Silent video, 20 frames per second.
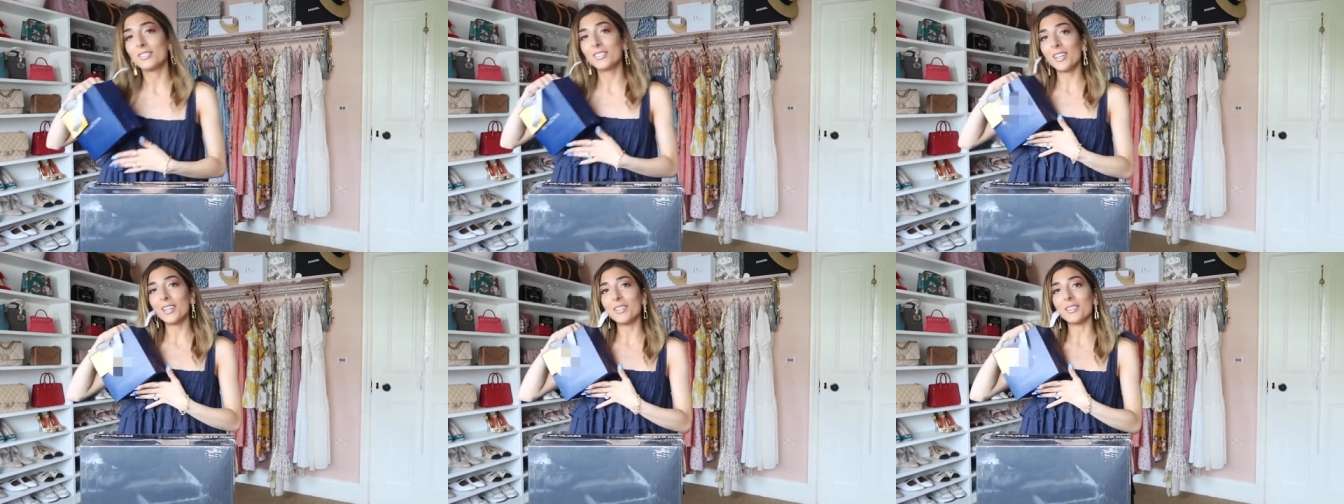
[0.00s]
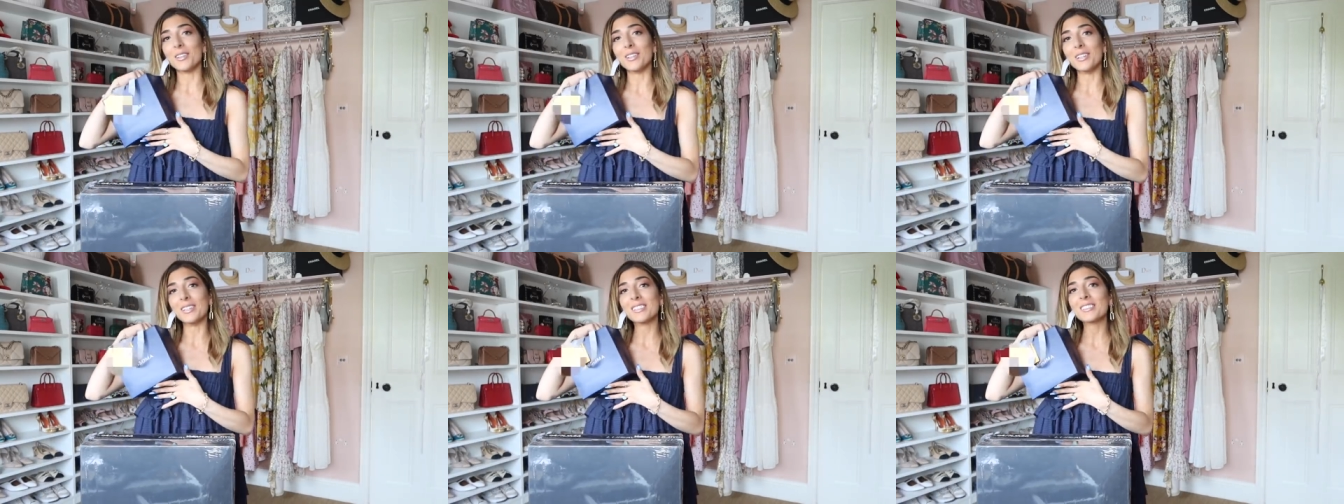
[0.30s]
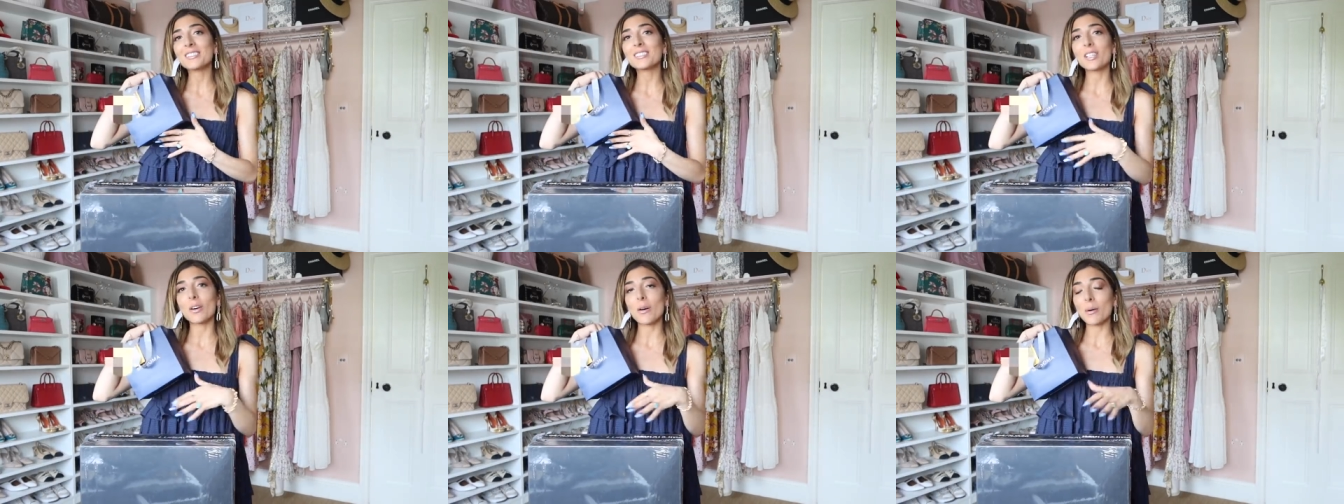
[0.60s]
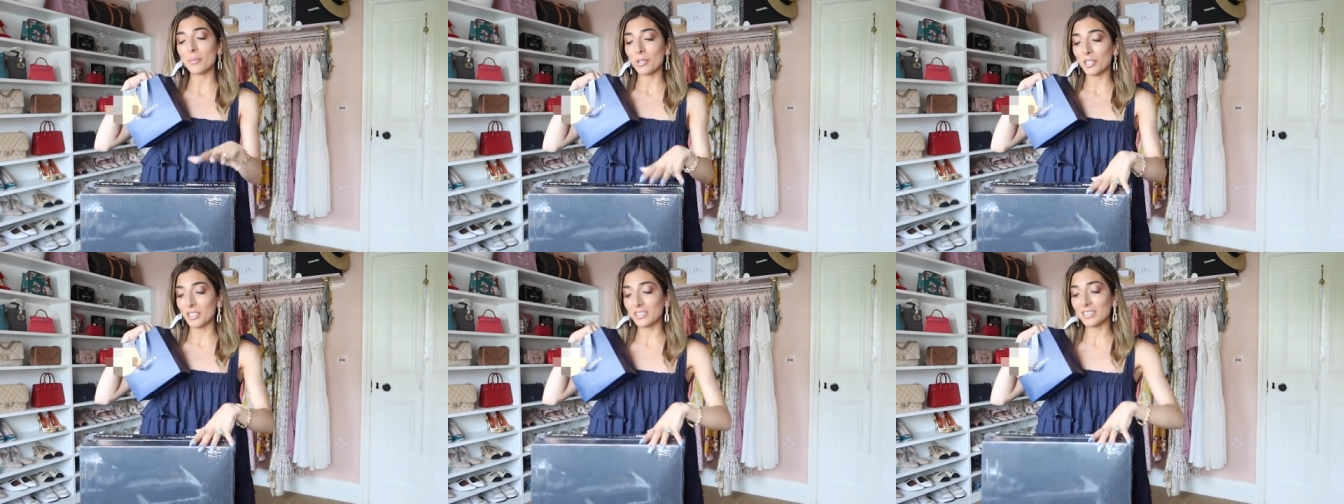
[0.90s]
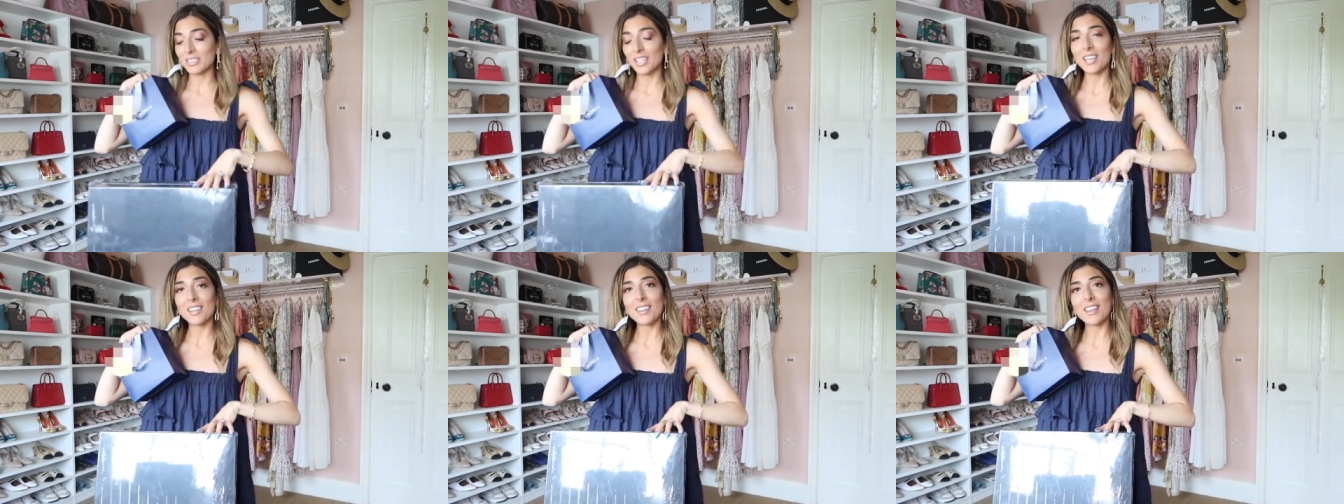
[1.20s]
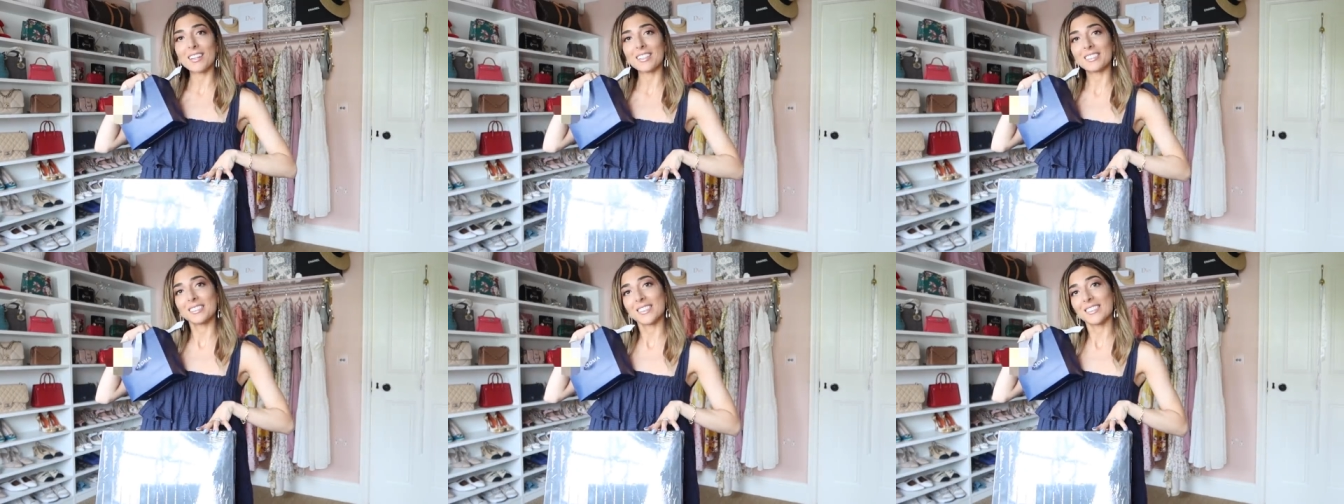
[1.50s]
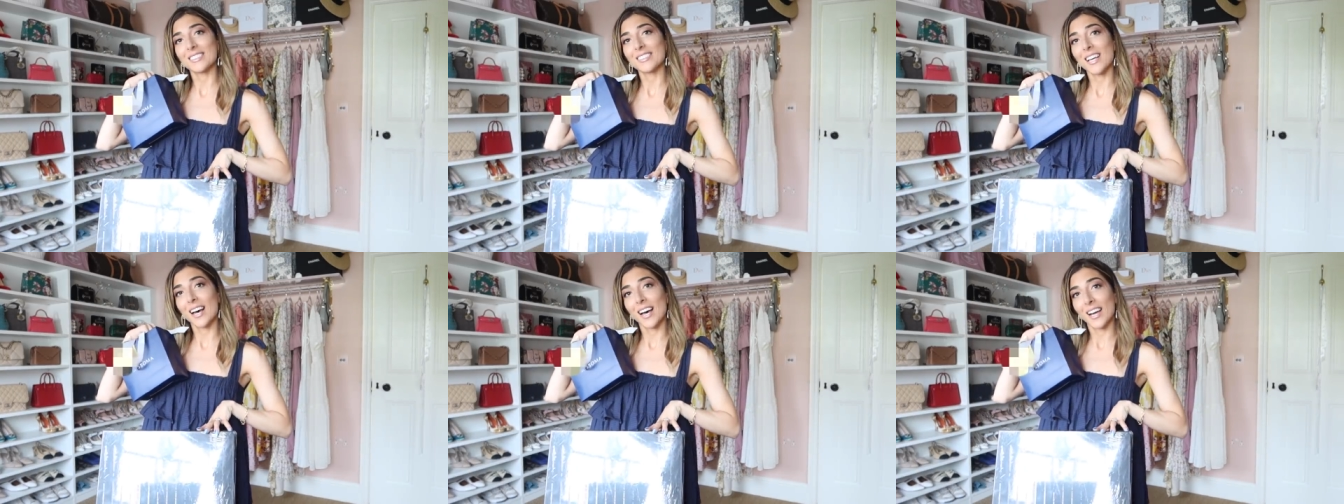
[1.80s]
two, so I'm gonna take that as
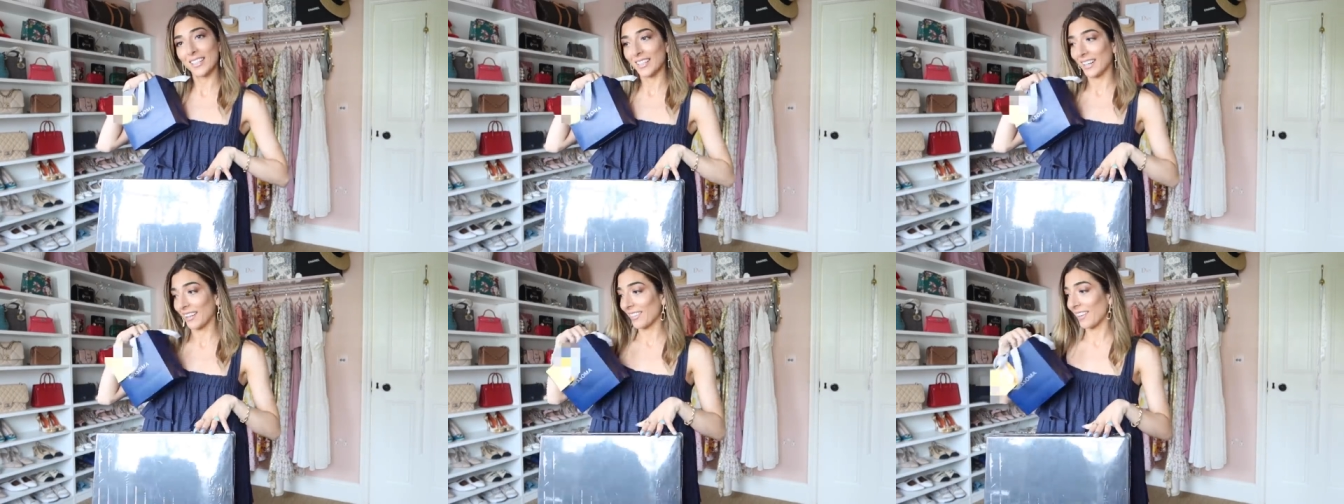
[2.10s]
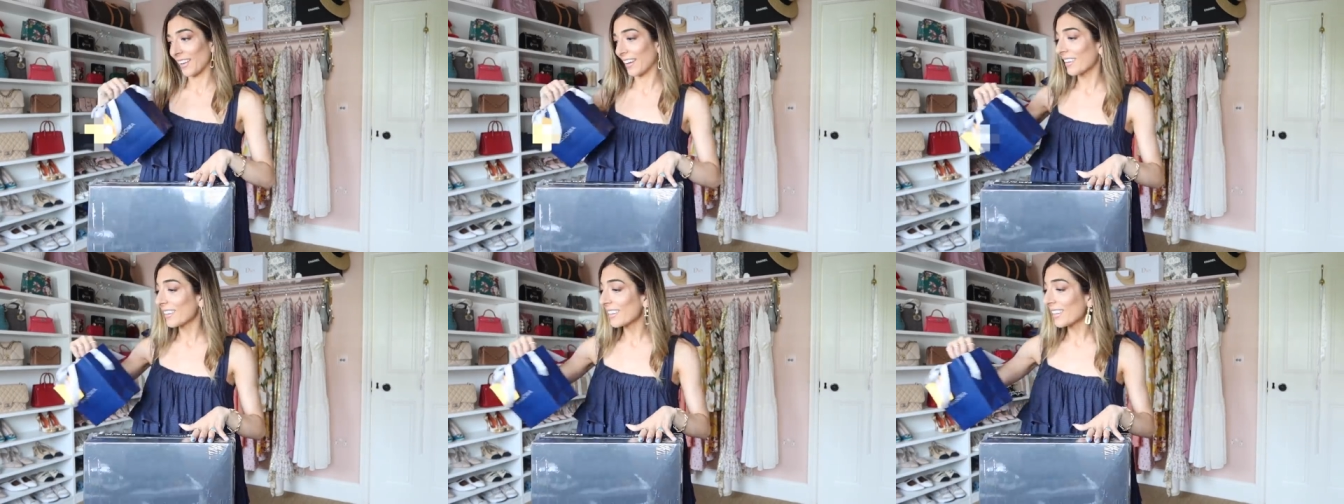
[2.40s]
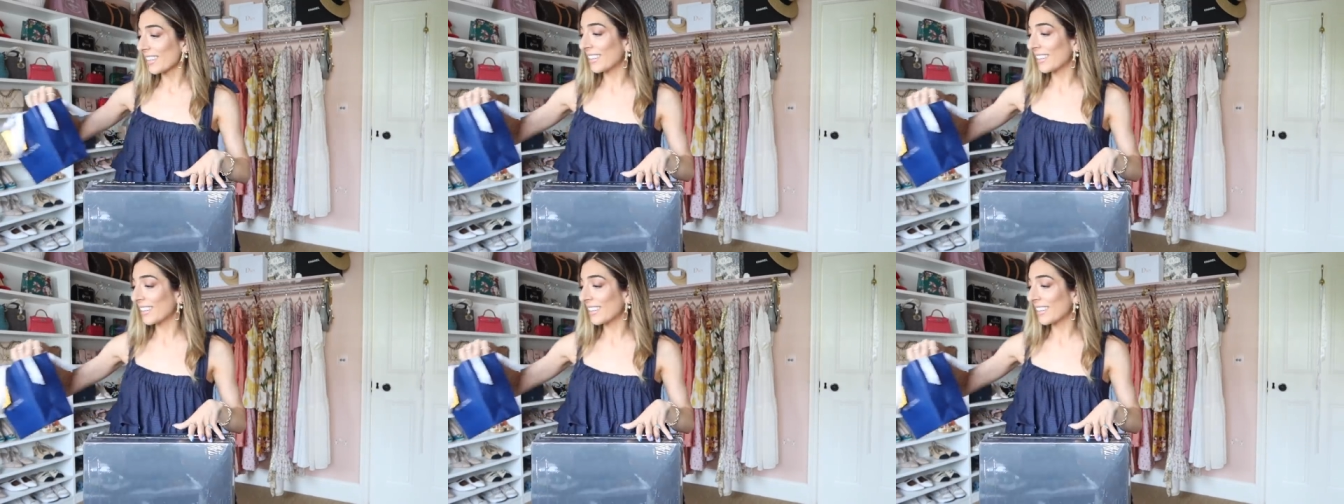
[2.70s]
a sign, I think.